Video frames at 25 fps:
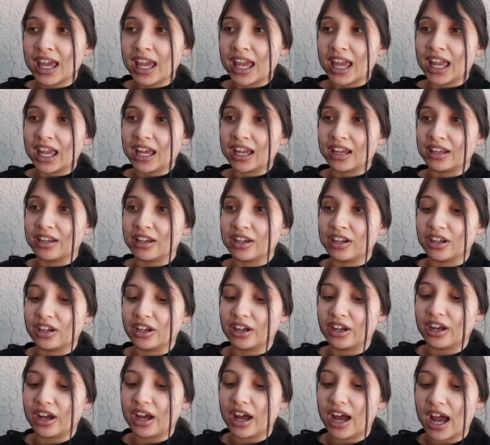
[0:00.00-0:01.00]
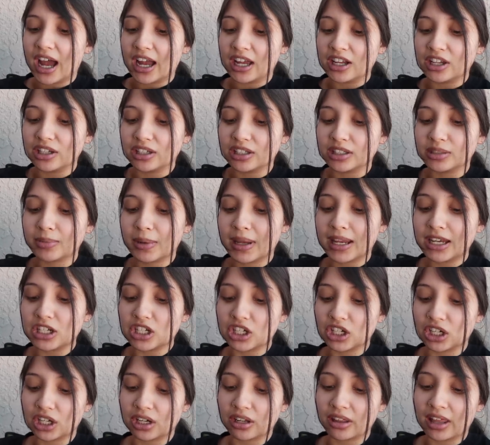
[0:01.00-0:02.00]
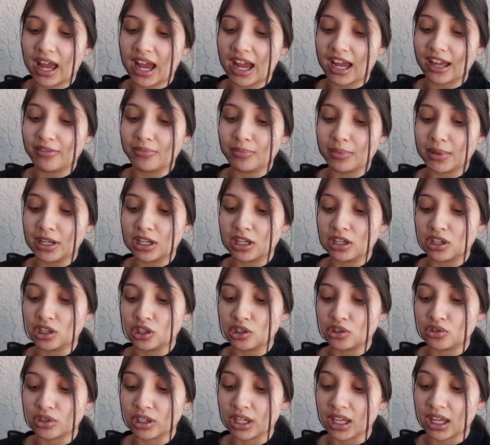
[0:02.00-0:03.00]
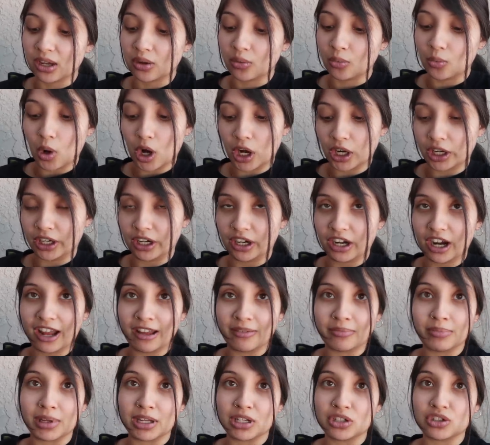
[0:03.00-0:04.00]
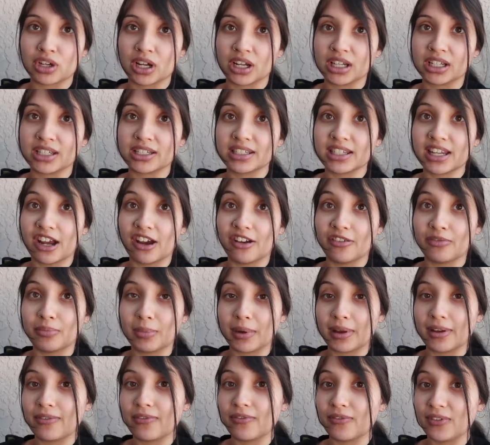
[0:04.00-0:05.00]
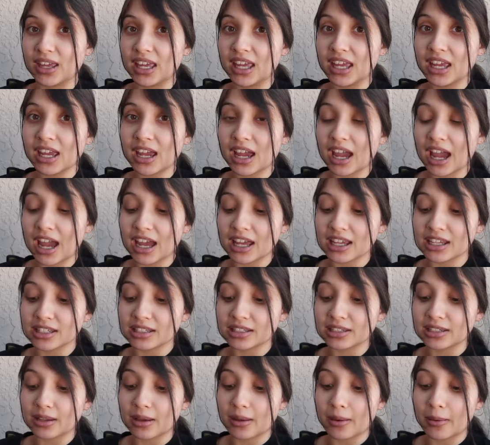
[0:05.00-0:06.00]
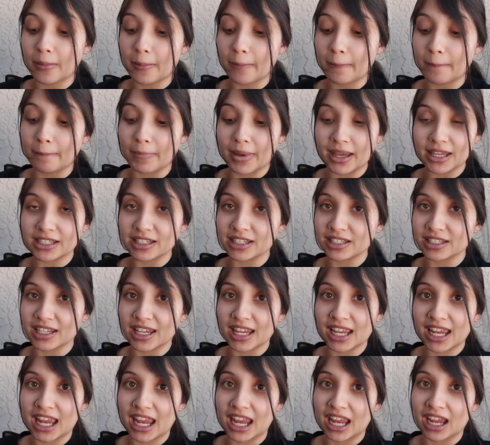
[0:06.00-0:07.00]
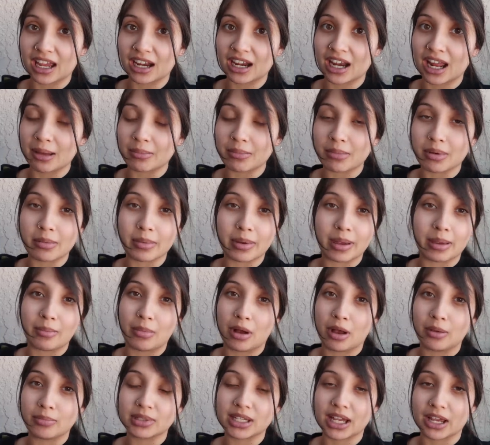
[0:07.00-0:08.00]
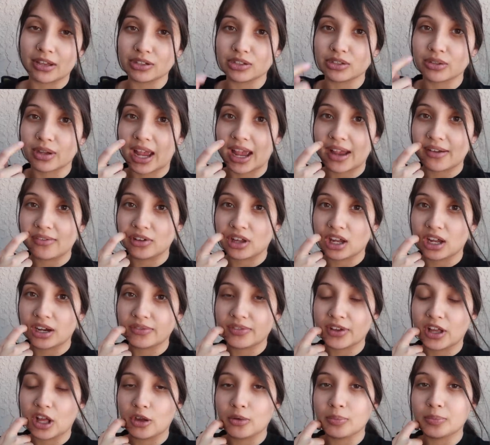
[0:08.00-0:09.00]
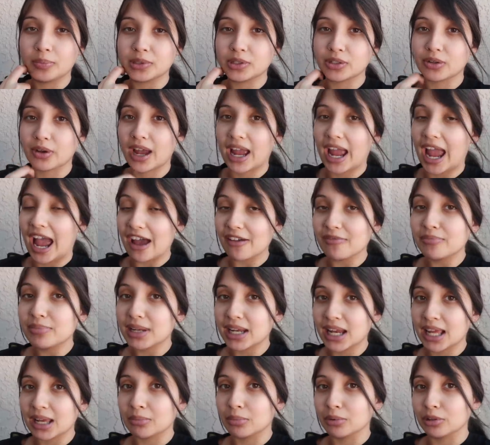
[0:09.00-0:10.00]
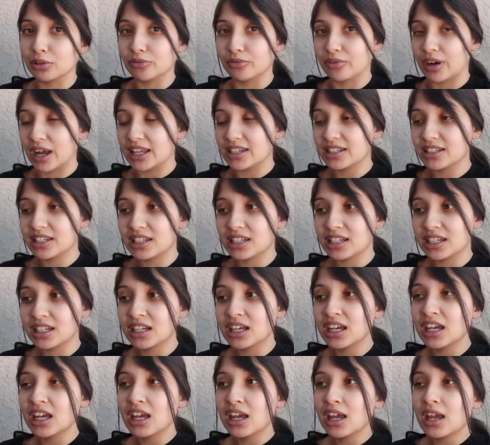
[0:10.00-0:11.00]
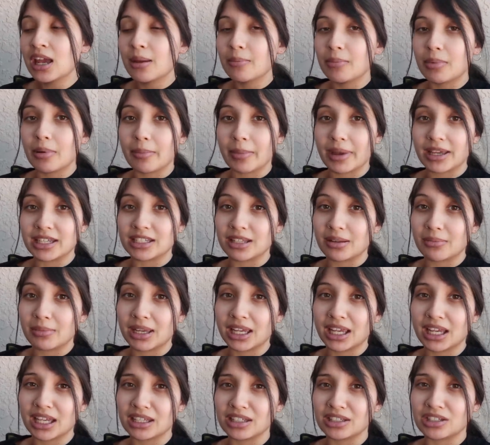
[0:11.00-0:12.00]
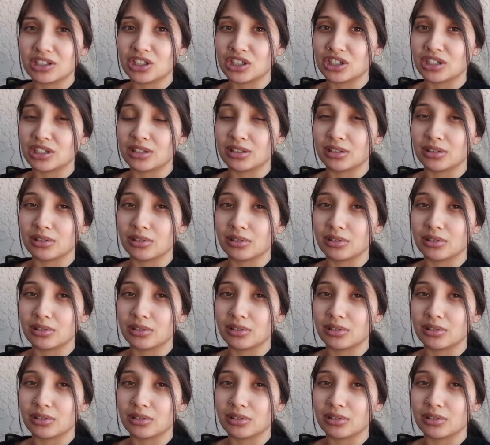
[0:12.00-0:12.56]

And I explained to her that I've been drinking water, I've been trying to stay off my feet as best as I can. I'm at my mom's house, so I have a lot of help. So I have been able to rest, but my stomach is just